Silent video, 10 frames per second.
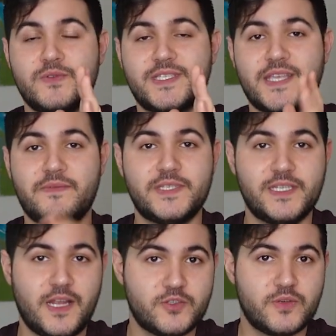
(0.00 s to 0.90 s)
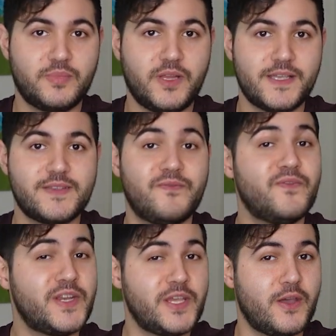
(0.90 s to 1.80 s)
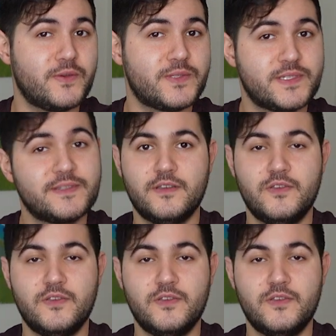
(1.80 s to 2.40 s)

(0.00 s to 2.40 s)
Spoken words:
1,700 plus videos.